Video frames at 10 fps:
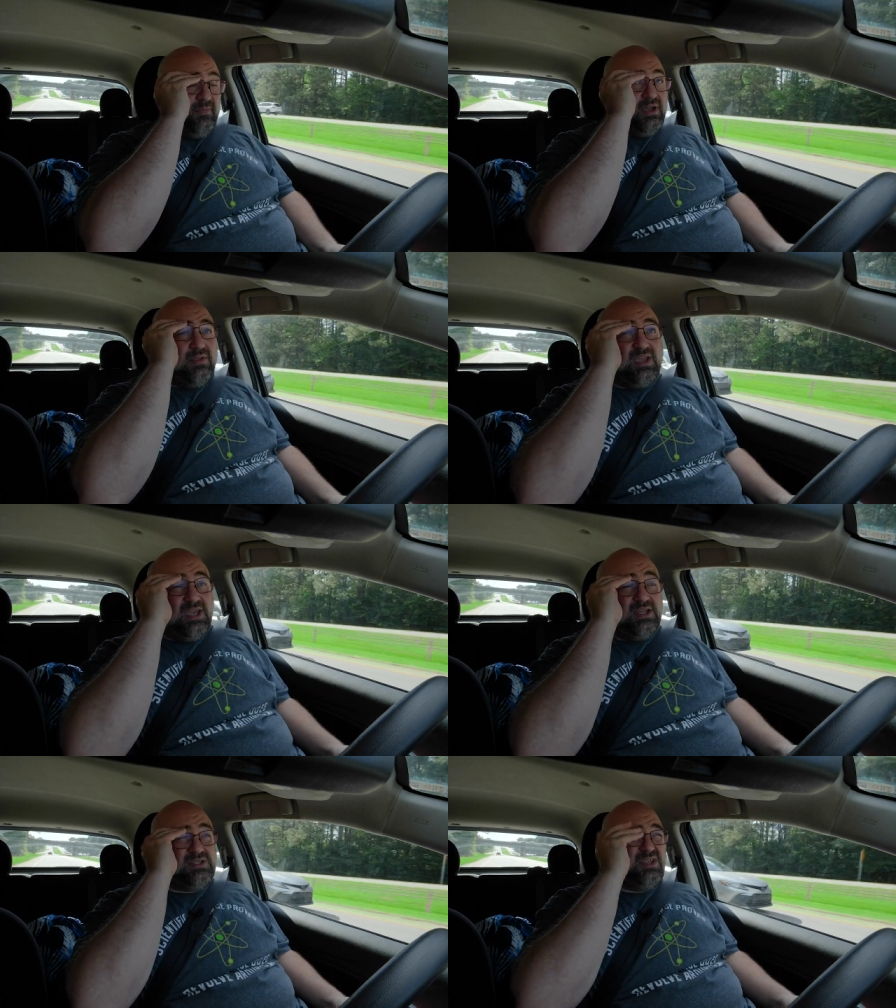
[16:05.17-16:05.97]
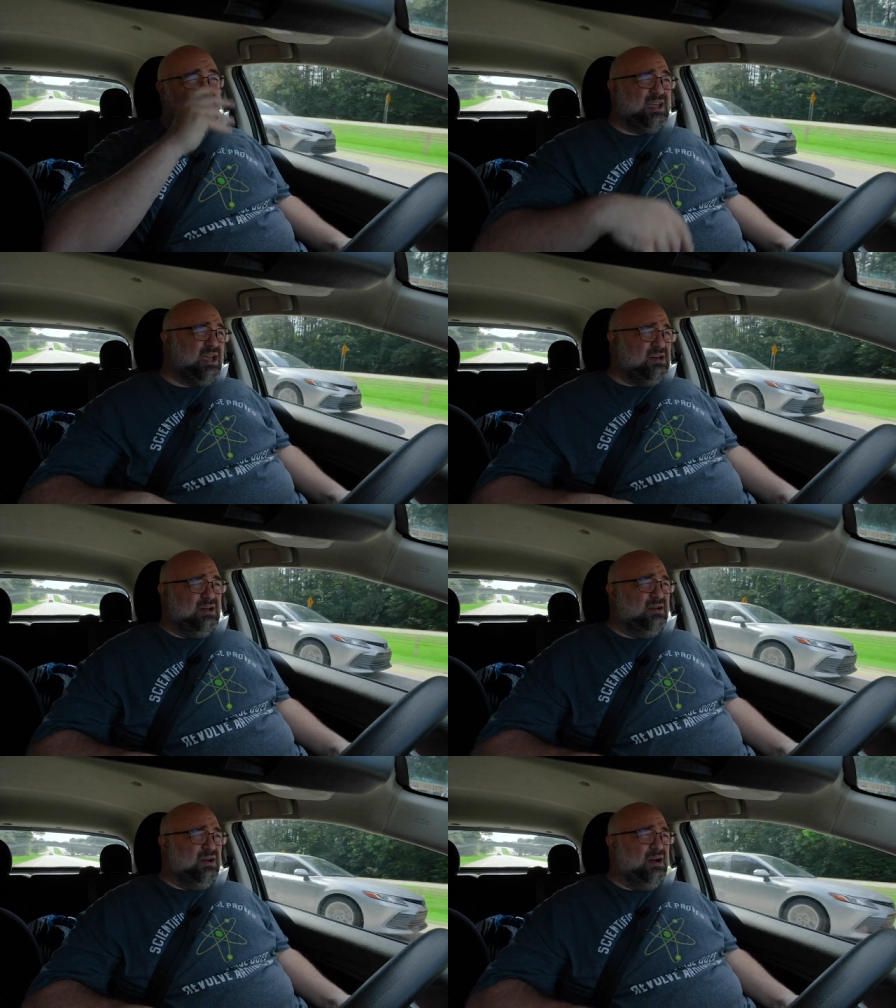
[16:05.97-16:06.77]
They're the kids that get
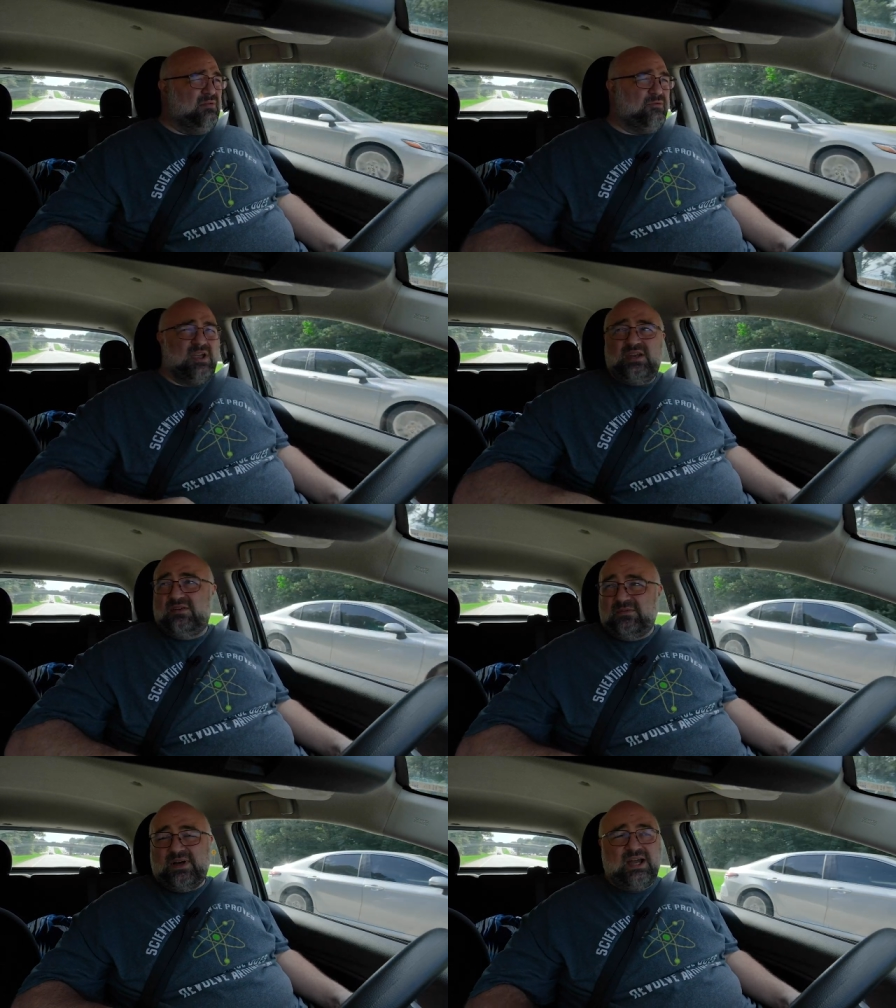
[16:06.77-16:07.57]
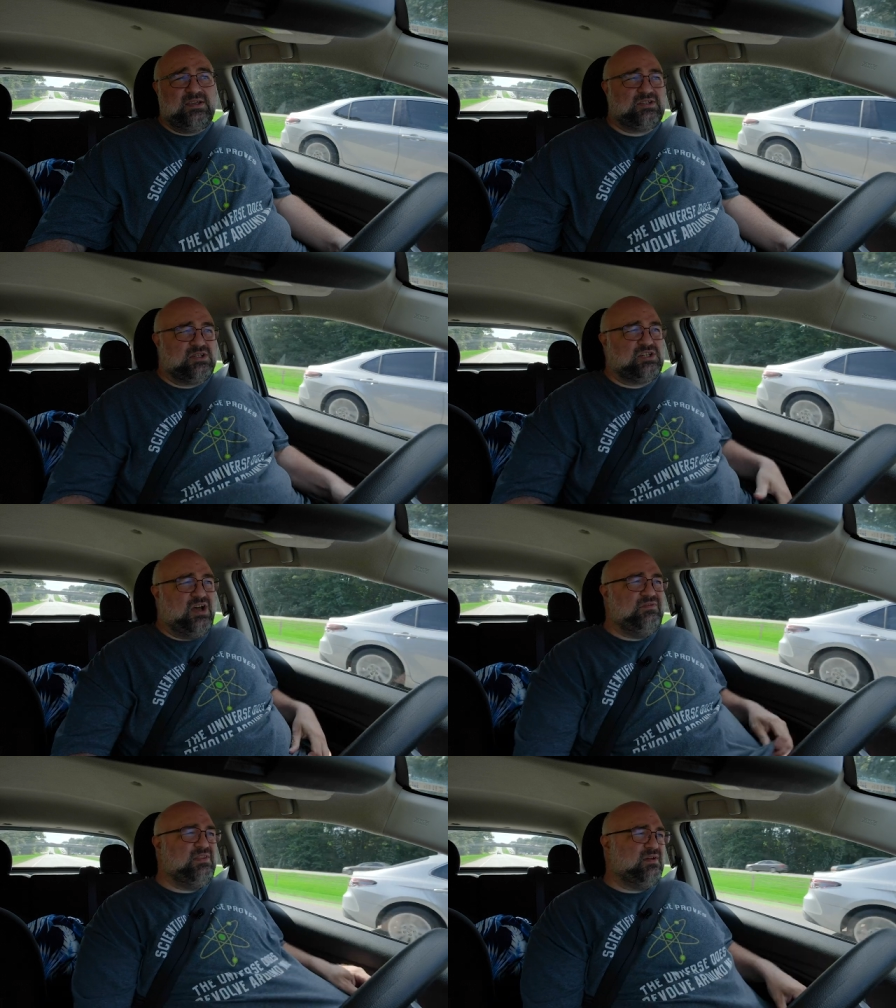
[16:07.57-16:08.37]
a friggin' device
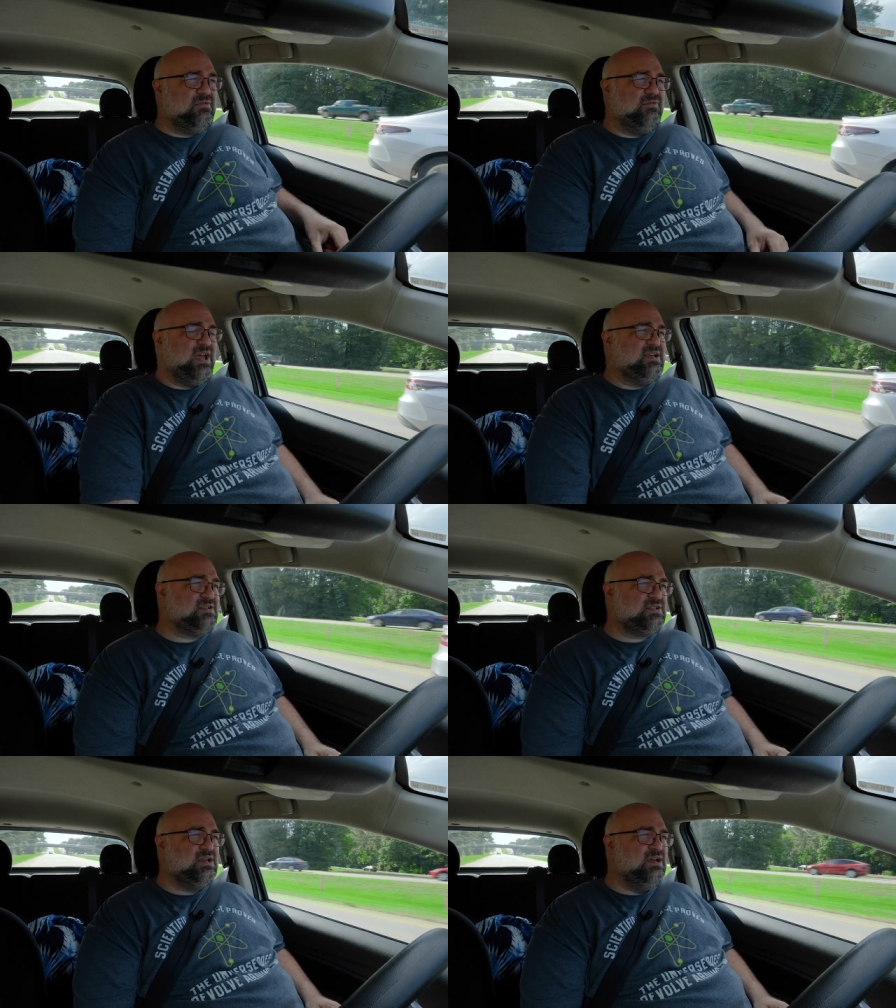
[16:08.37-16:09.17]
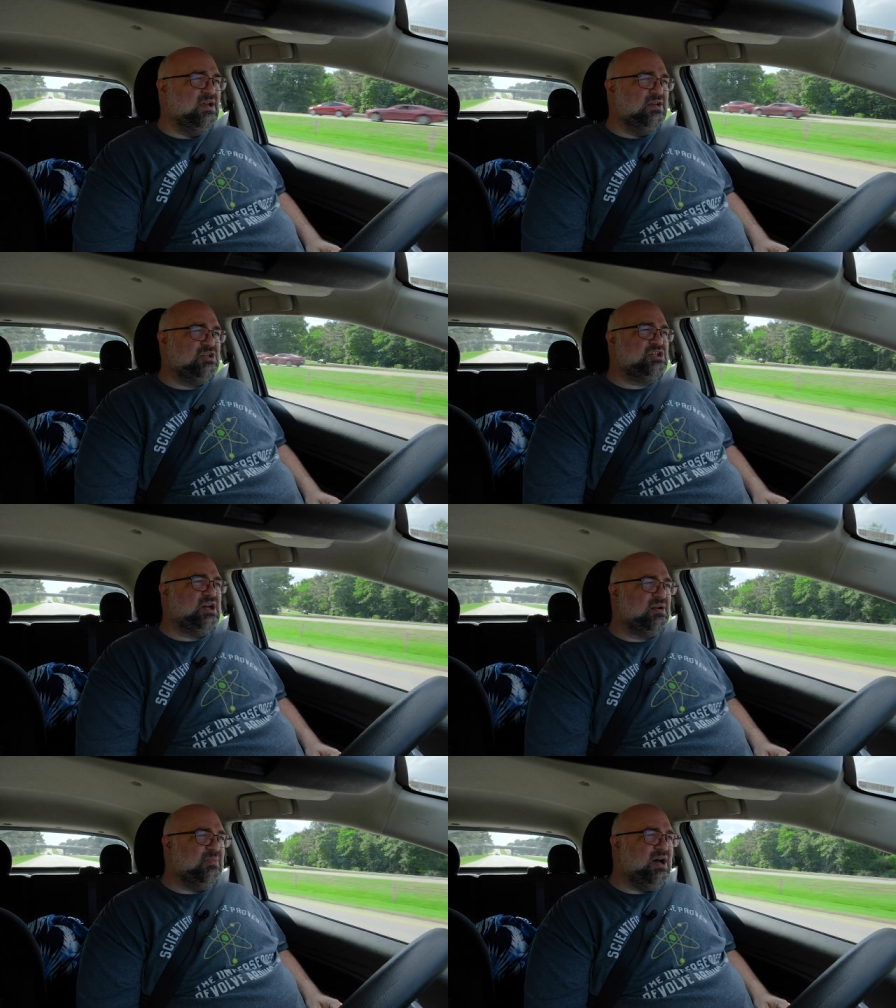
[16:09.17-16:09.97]
shoved in their face,
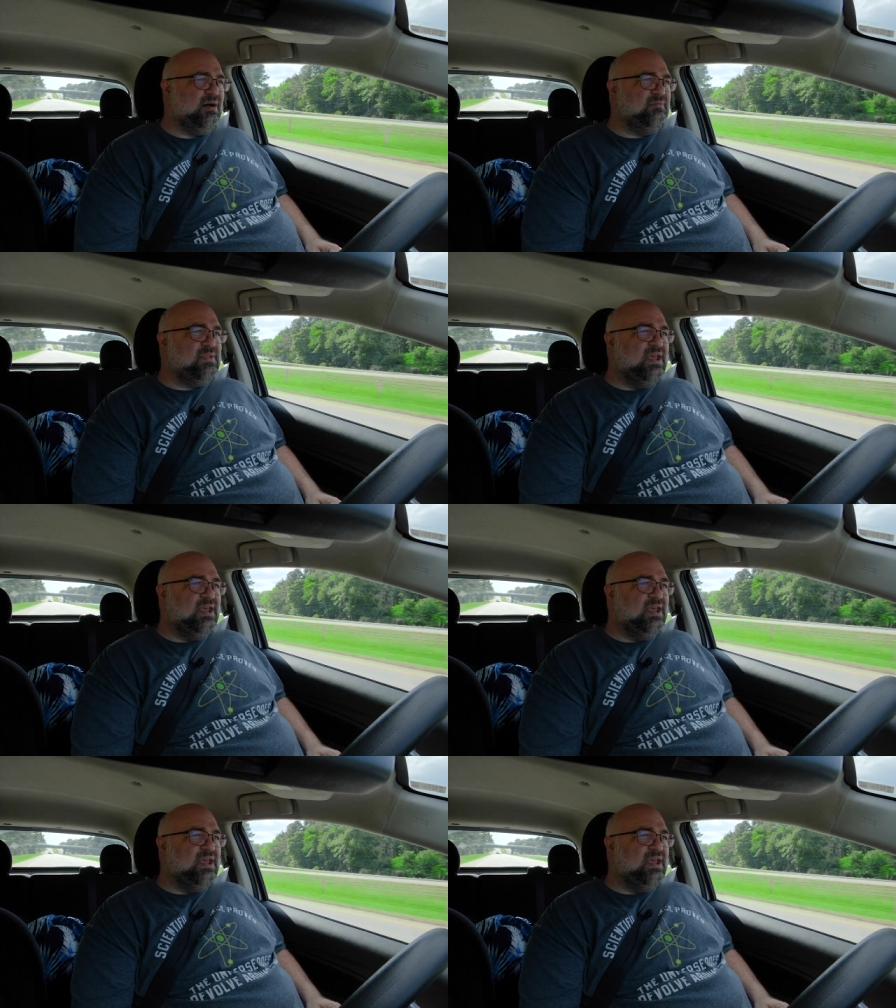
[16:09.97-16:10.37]
shut them up.